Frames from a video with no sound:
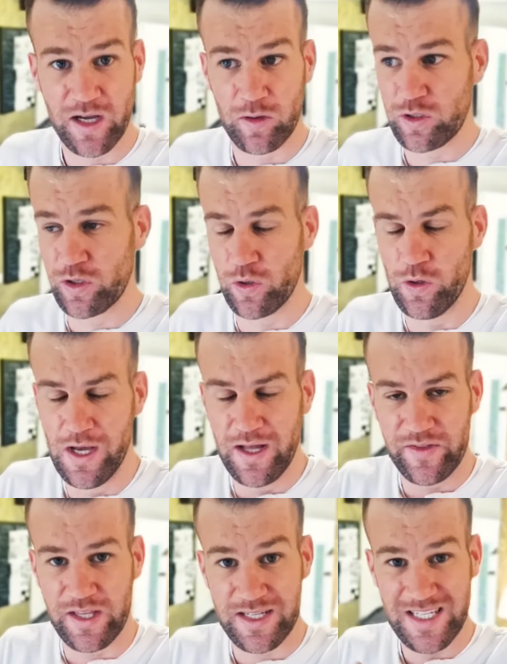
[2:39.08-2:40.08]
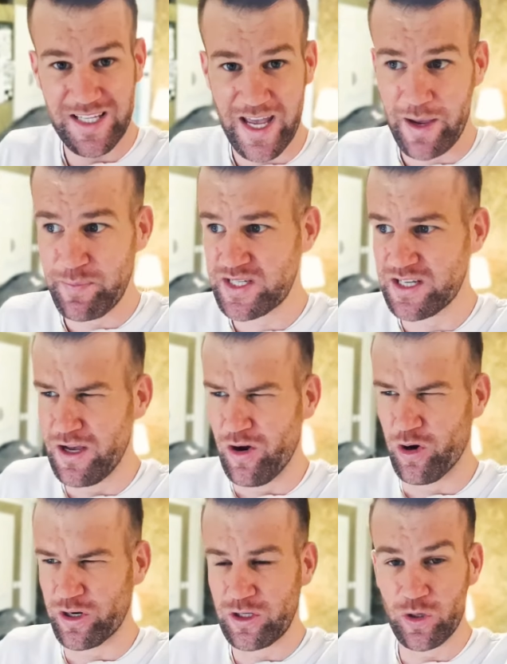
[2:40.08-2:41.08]
through the steps
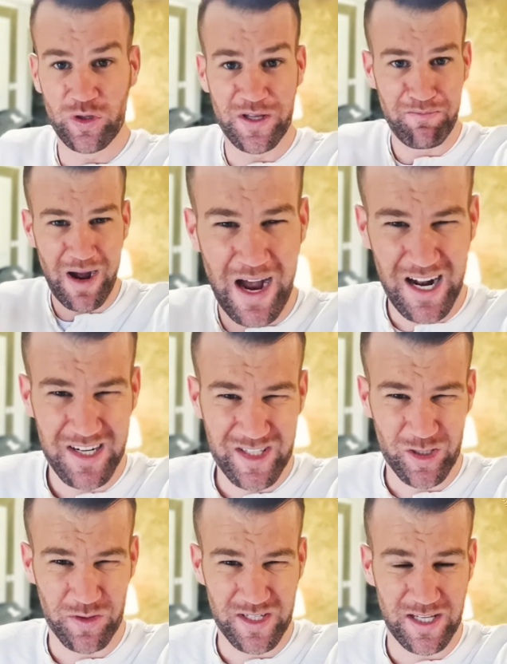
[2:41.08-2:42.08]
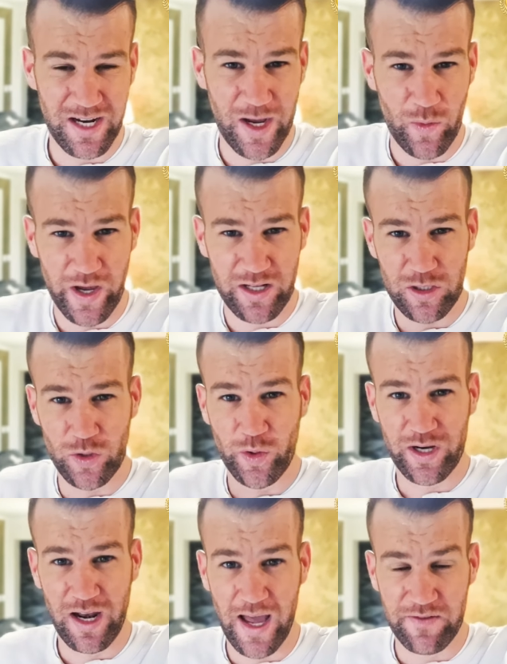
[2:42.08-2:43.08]
or through the milestones that I went through in life.